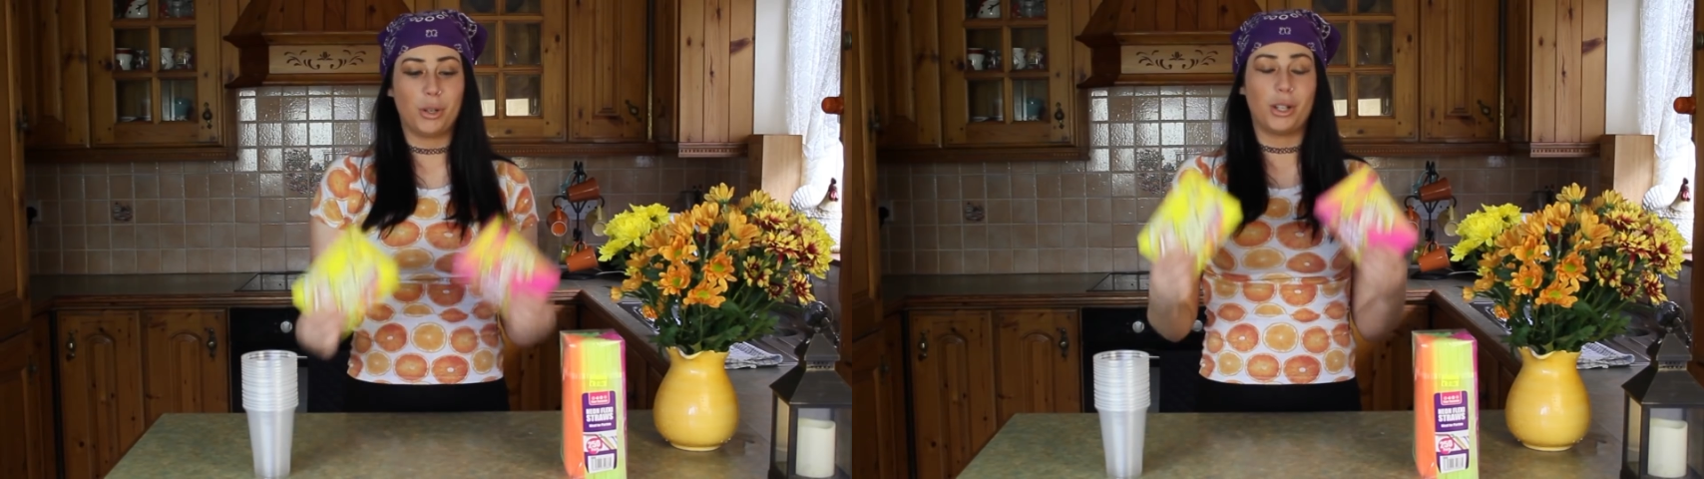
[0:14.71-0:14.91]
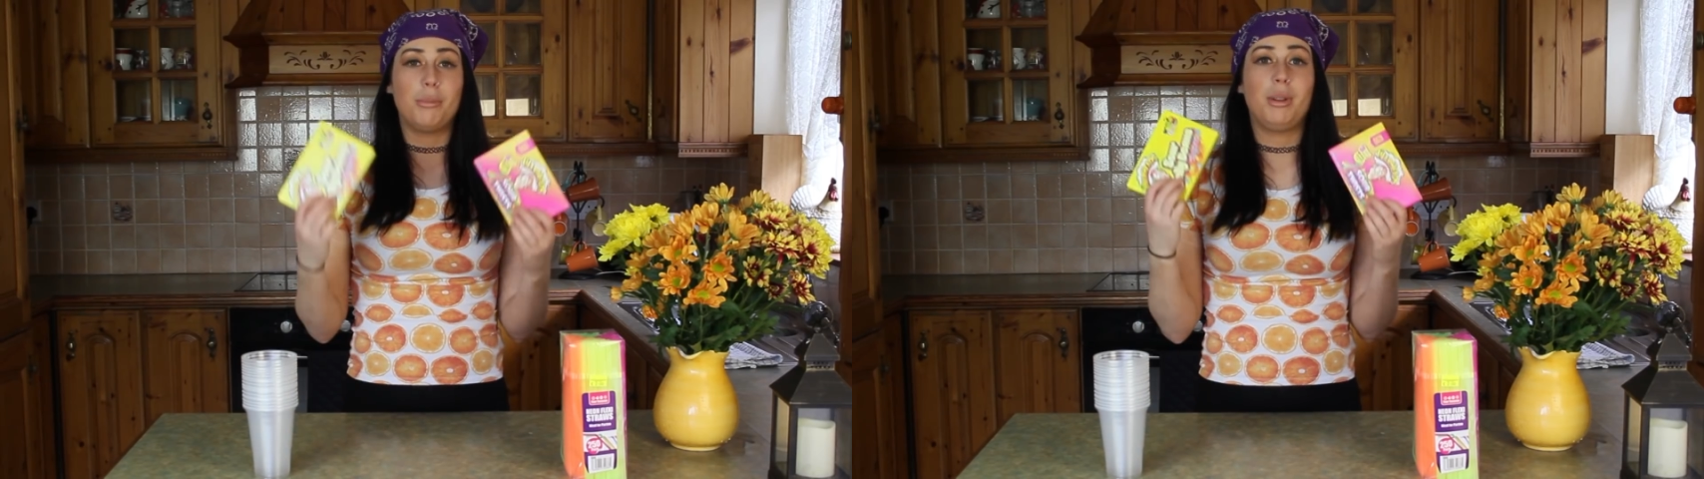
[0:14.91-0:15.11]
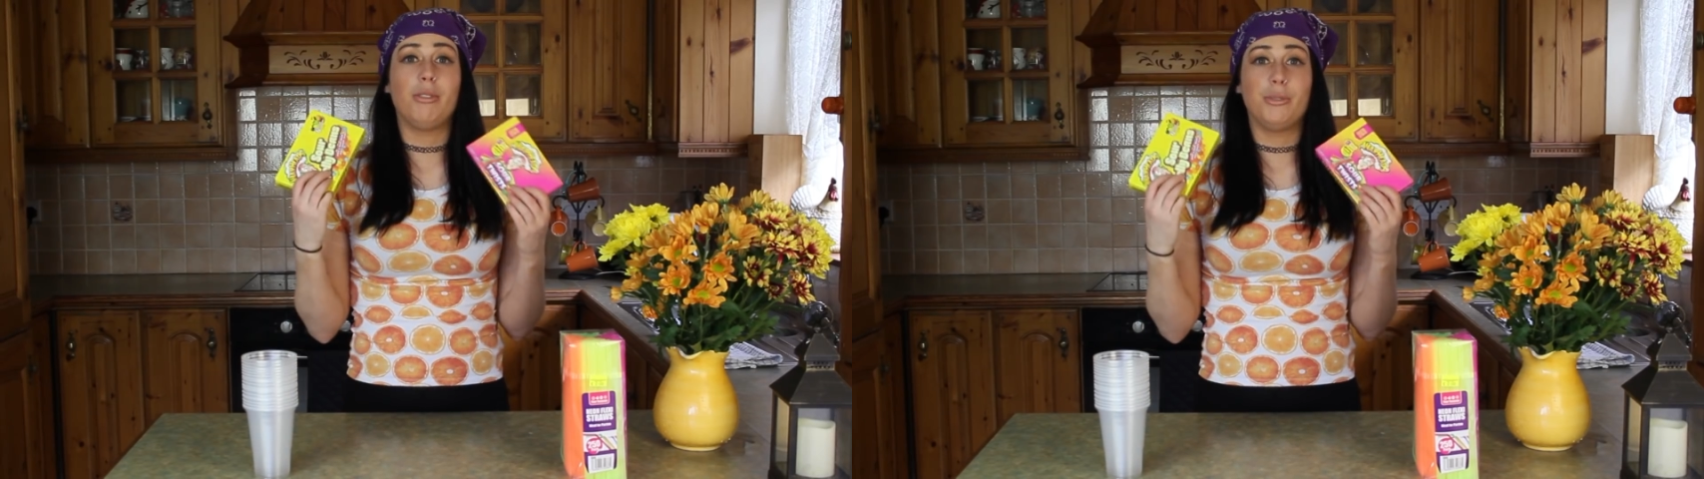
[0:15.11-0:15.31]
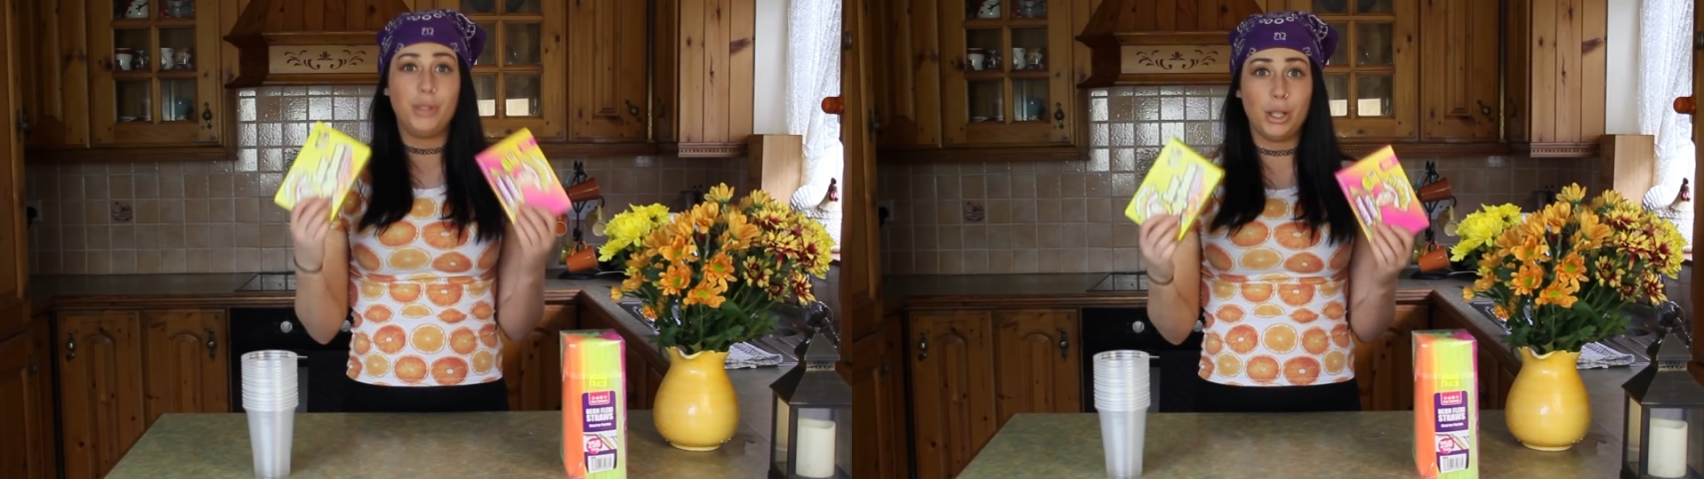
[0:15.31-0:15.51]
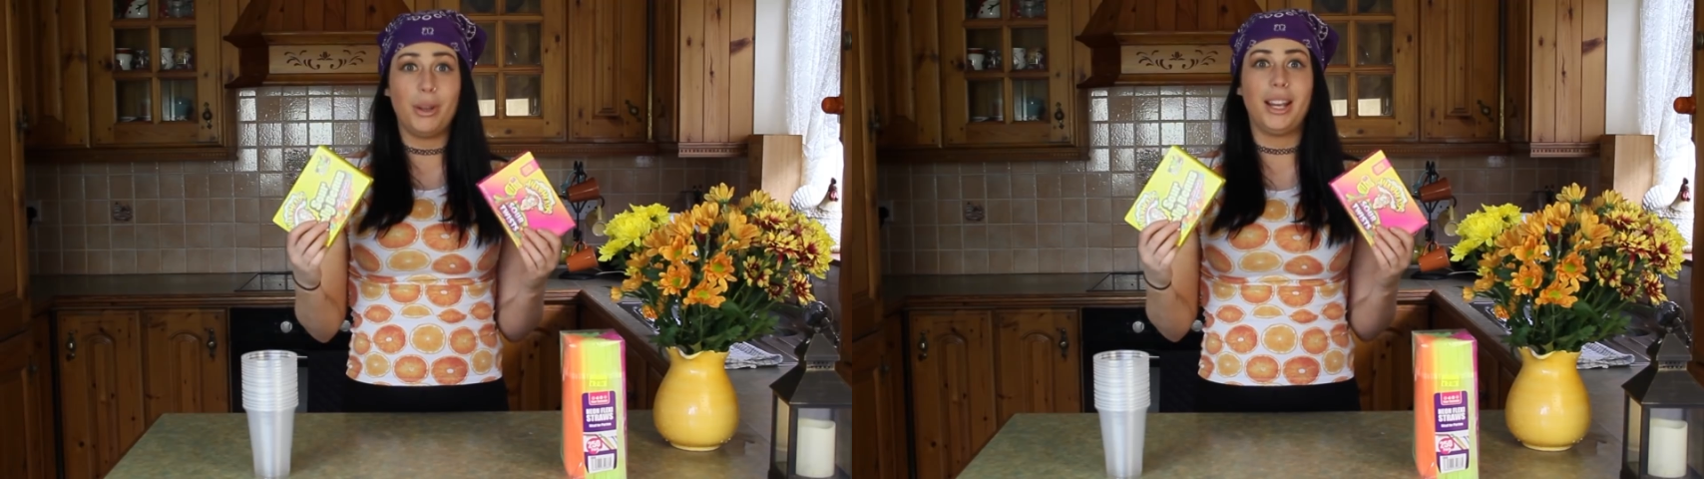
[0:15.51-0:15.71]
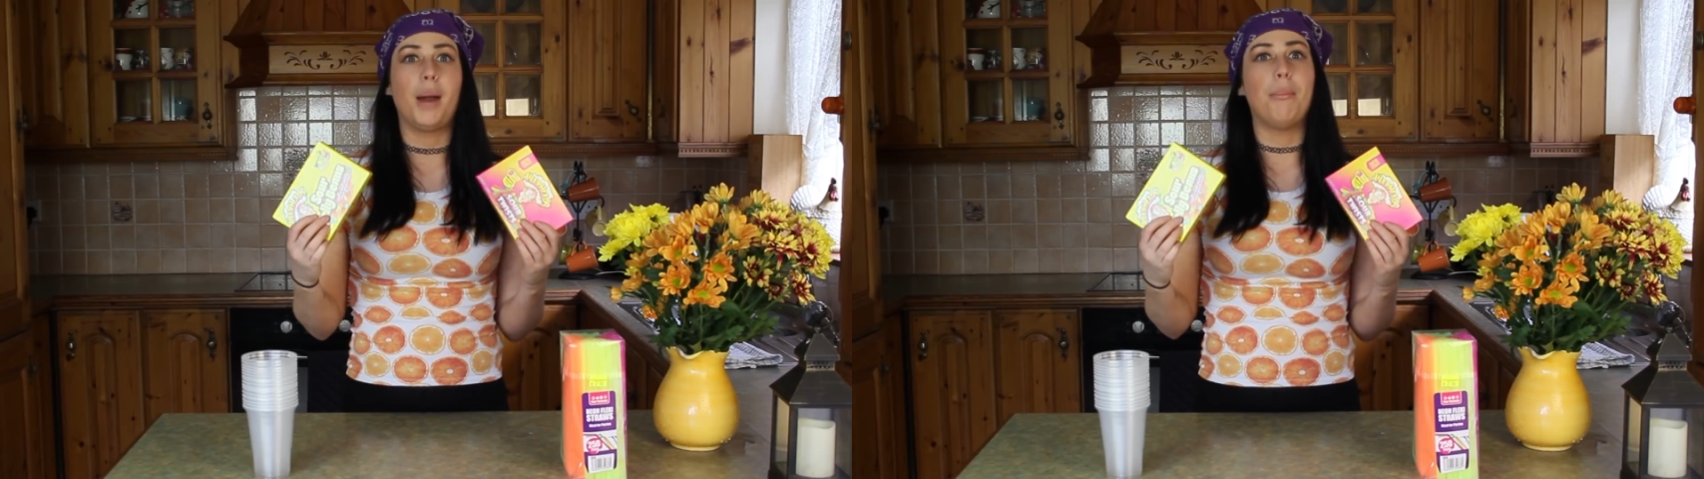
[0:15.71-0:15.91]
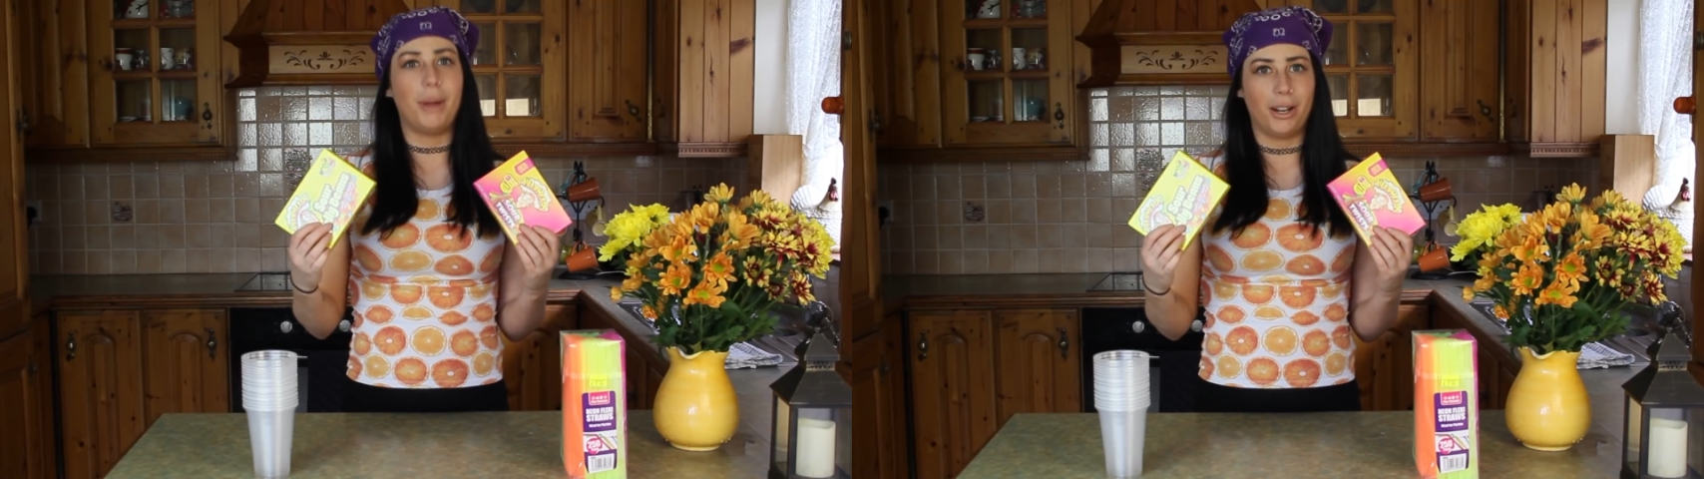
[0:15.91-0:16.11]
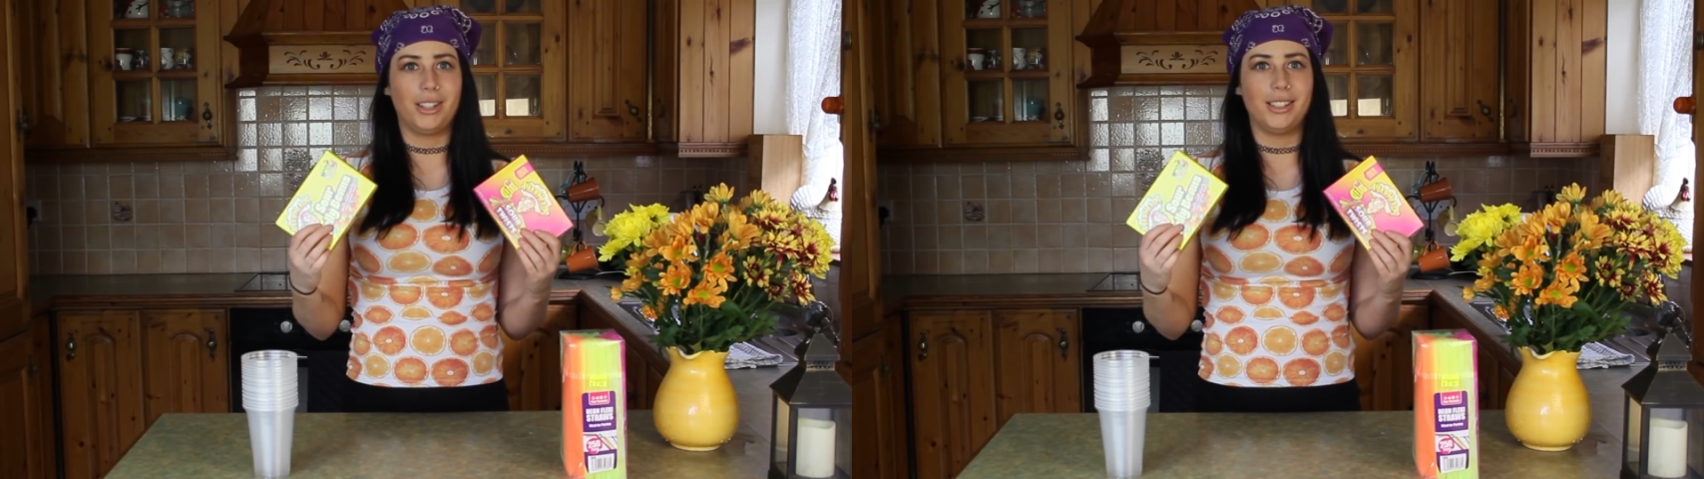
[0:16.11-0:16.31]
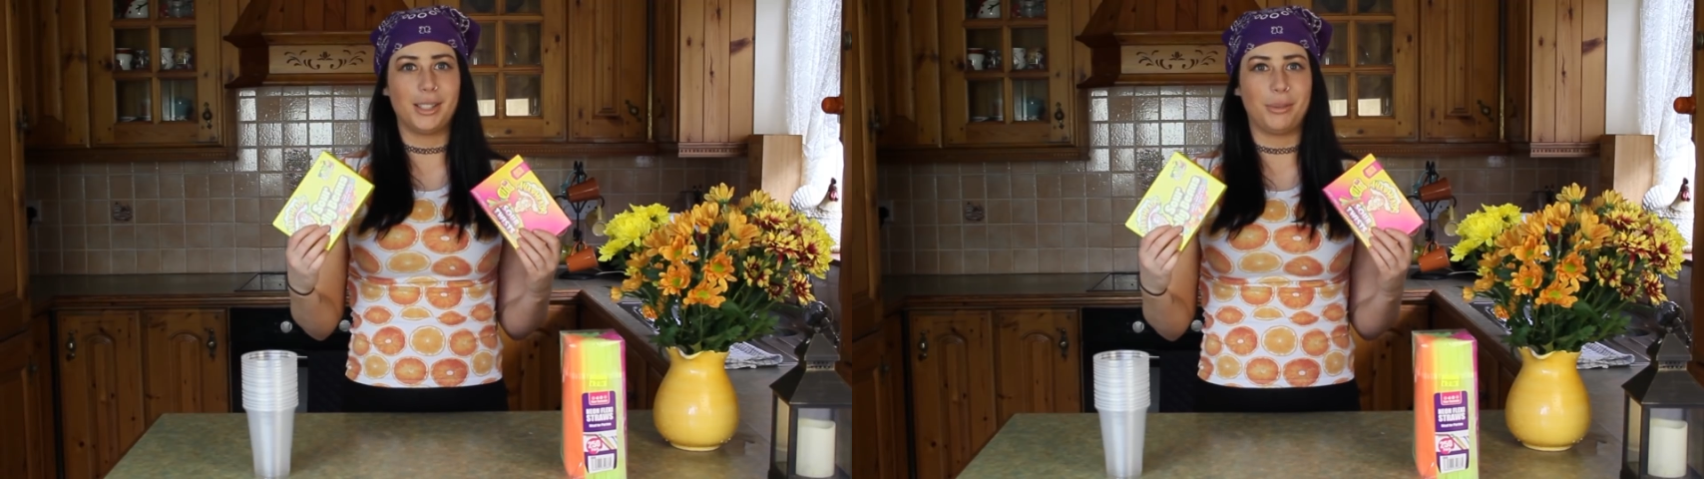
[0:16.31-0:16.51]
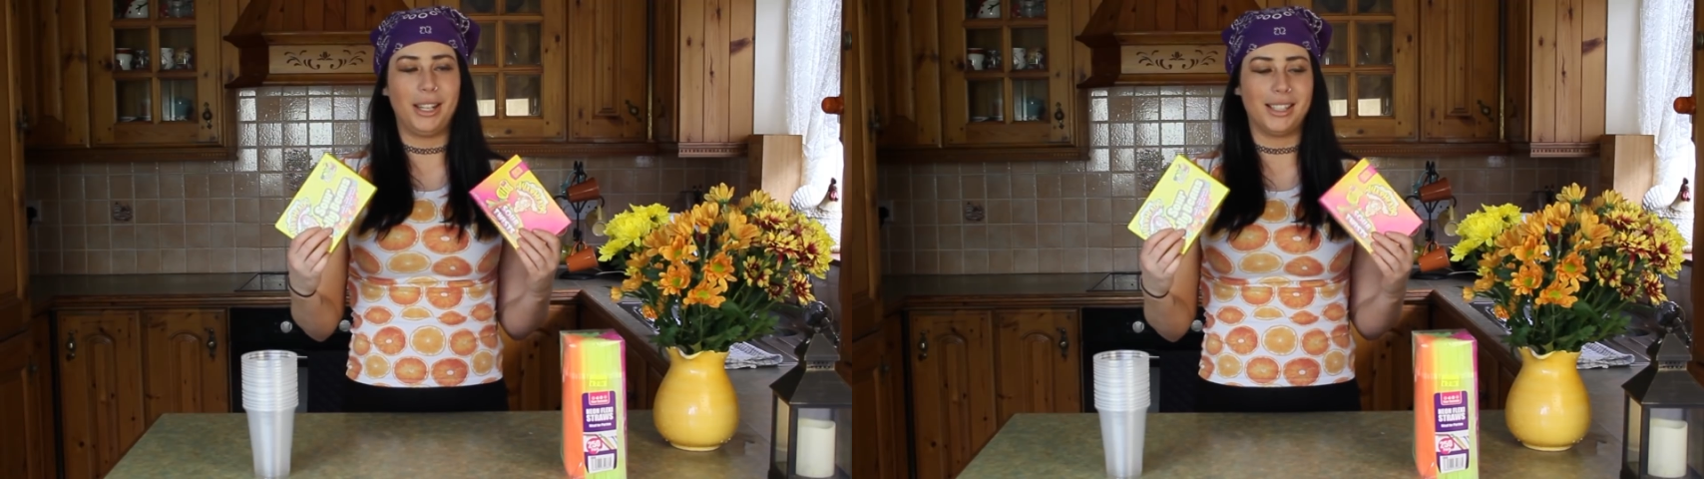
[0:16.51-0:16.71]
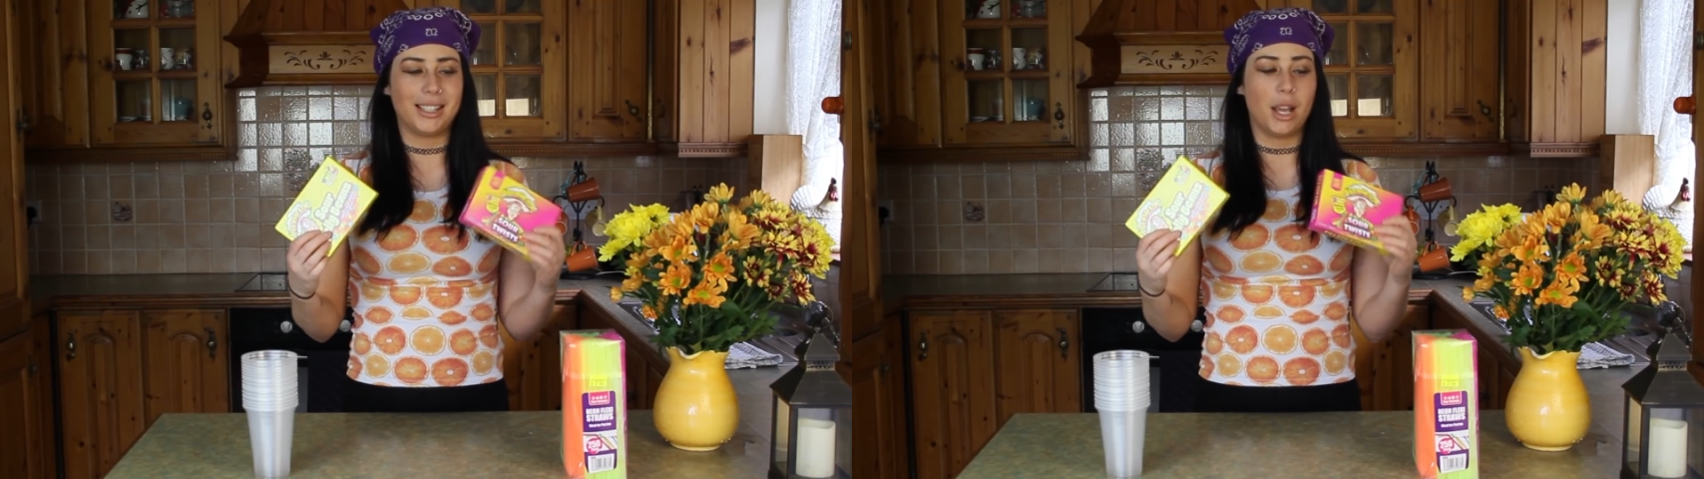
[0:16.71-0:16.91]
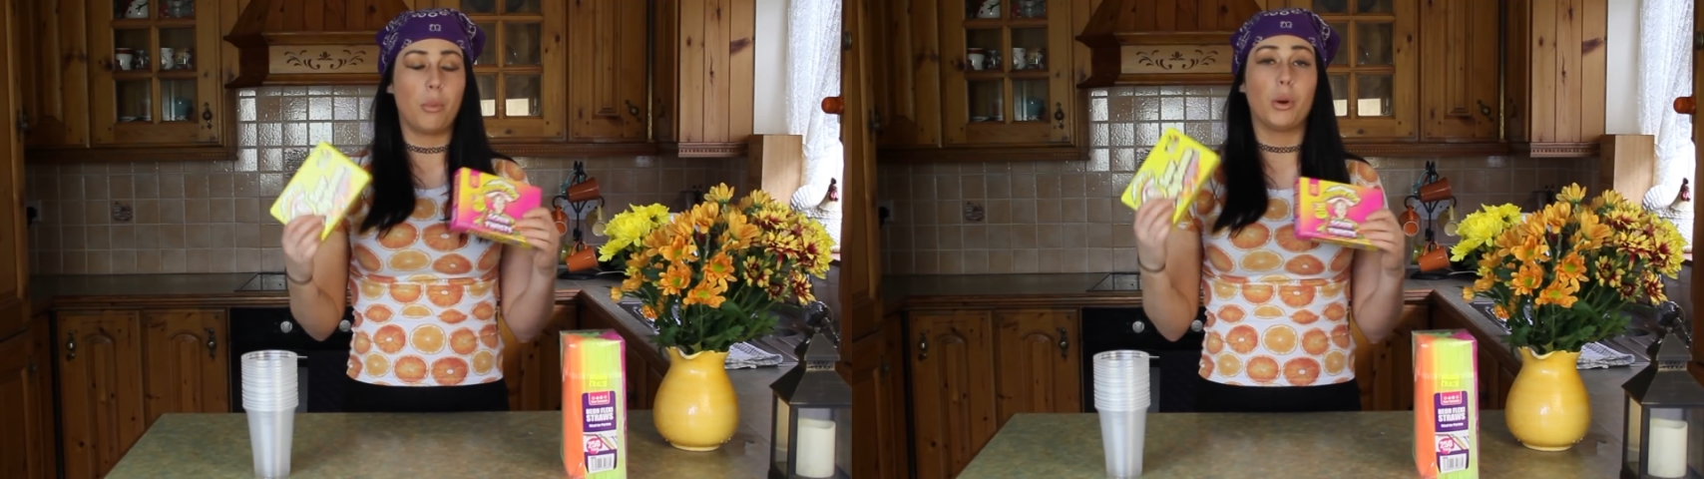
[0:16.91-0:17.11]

we're going to be reviewing American sweets.